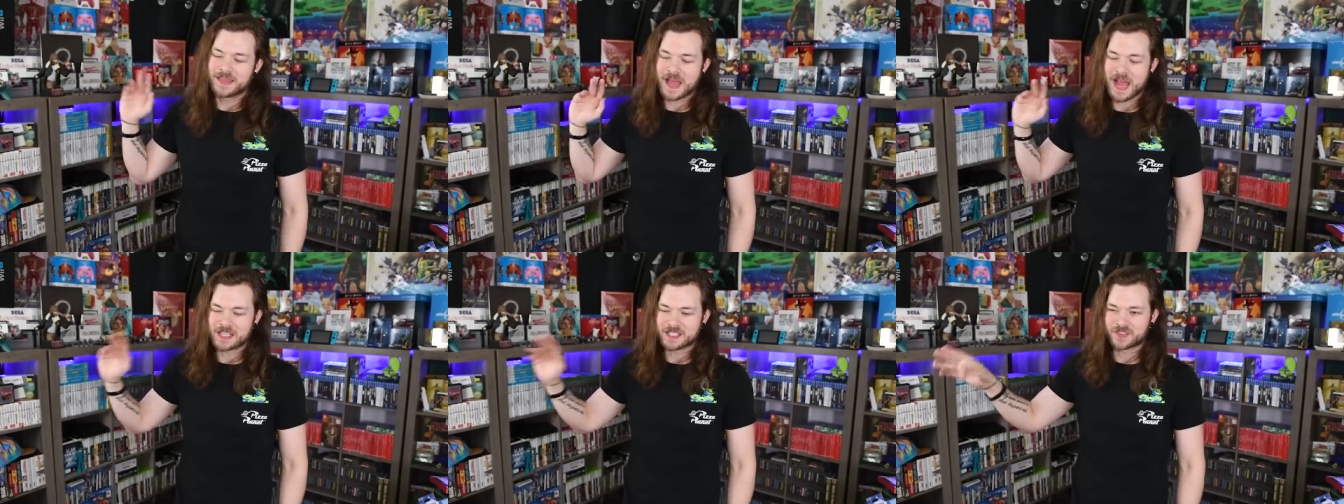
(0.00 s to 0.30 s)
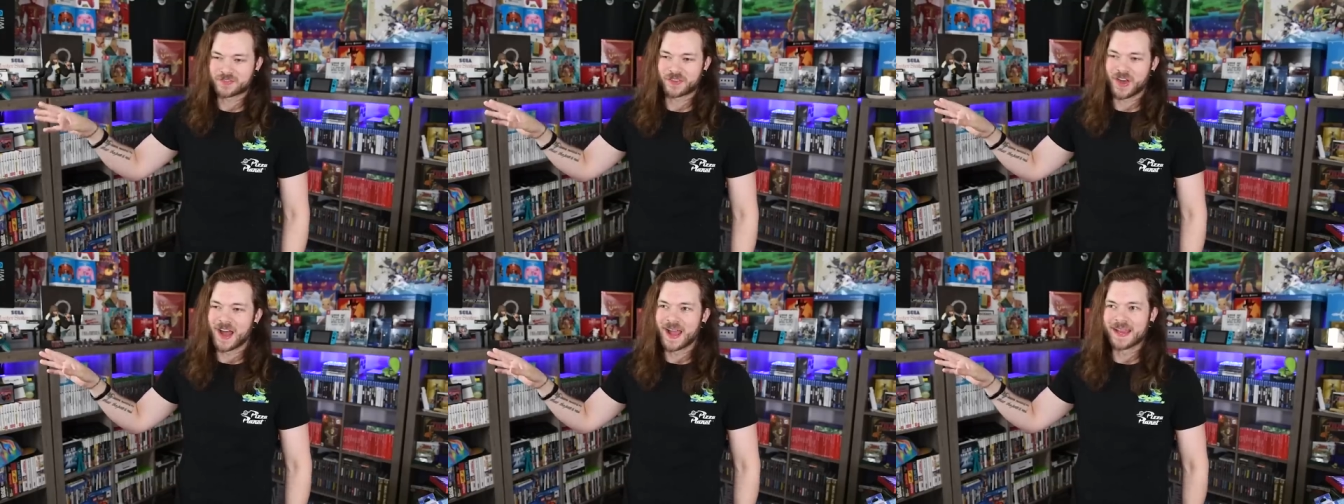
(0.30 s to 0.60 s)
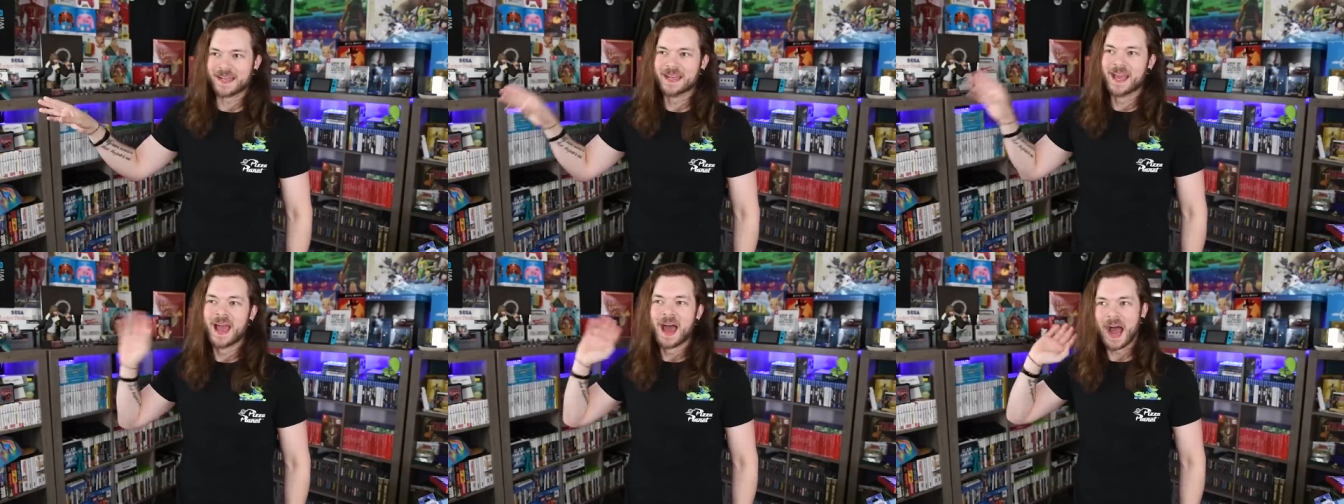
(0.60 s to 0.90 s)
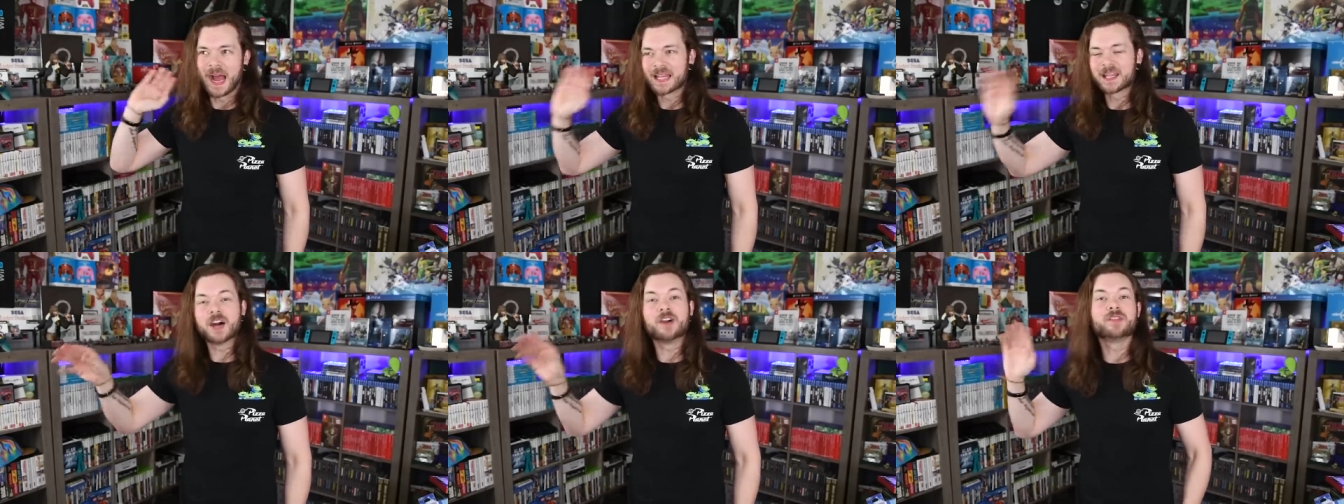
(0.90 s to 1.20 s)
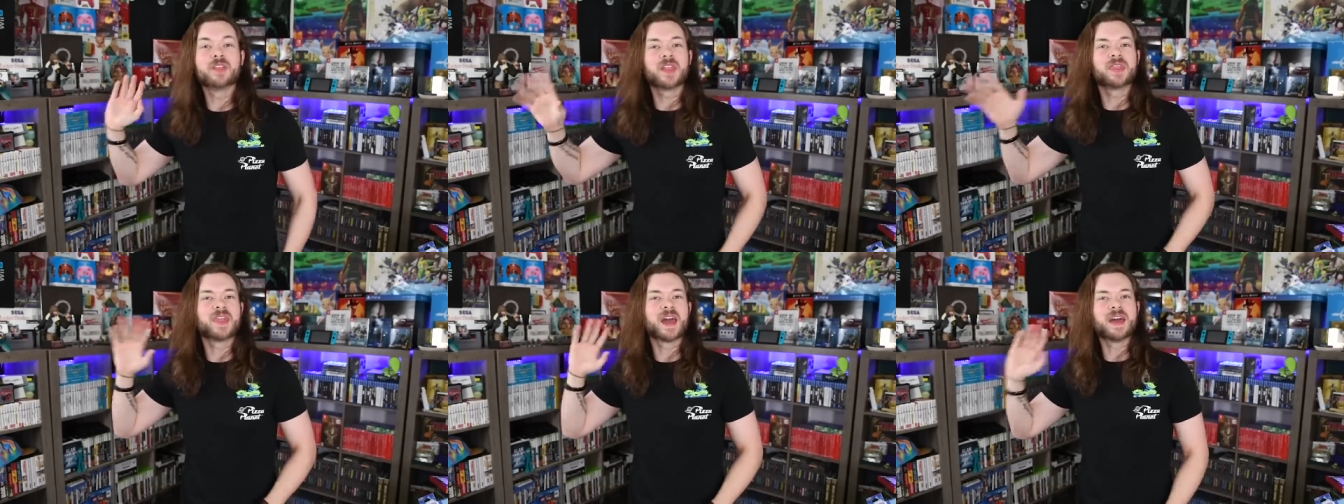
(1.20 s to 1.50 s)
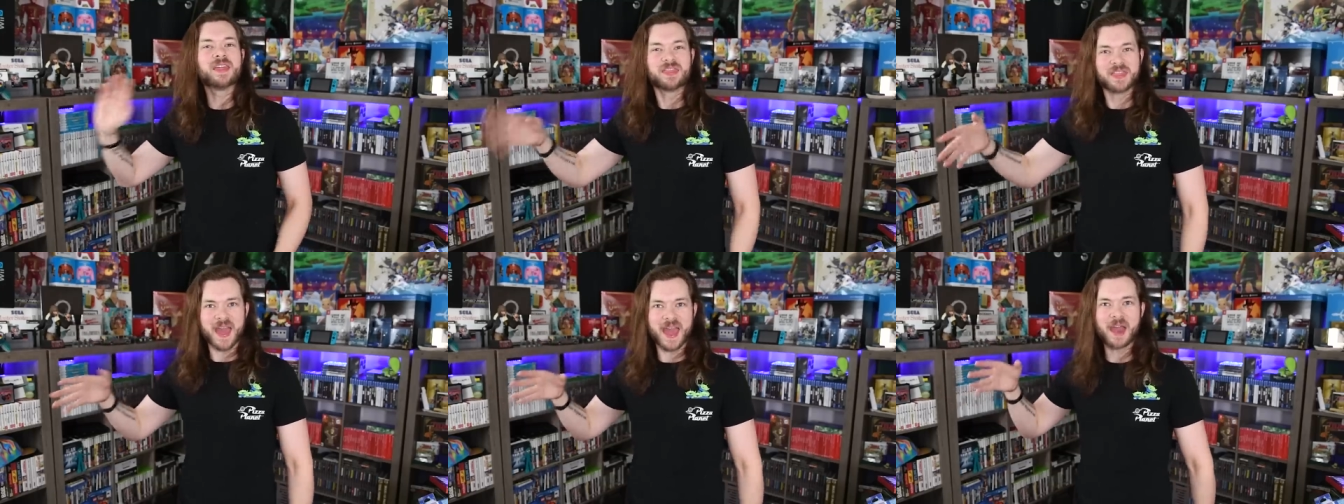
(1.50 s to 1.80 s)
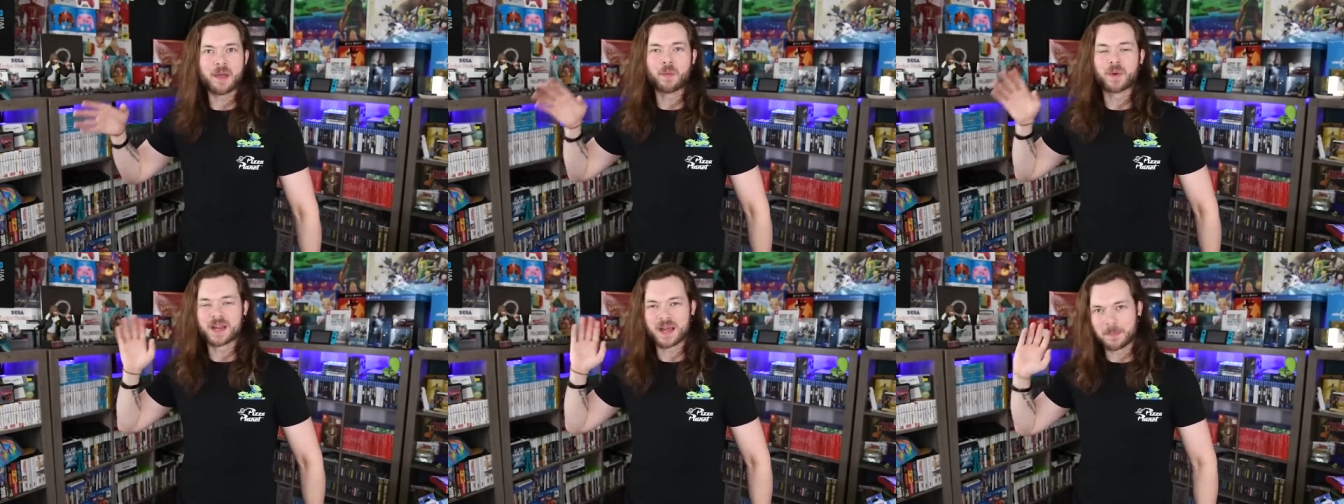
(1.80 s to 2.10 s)
that's fine. I love that they're
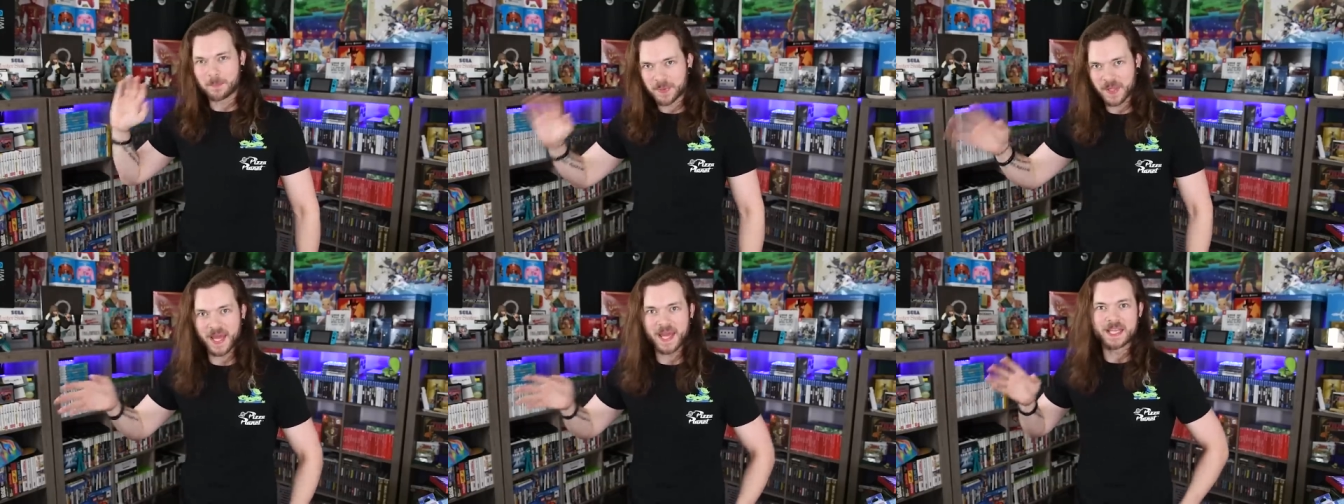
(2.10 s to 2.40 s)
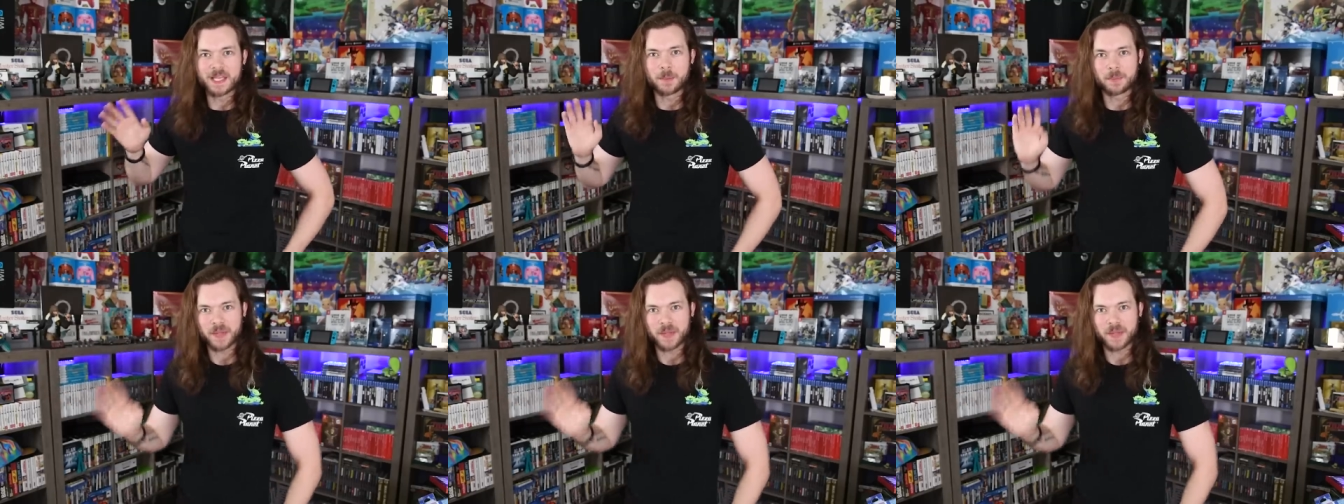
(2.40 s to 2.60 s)
there when I'm playing a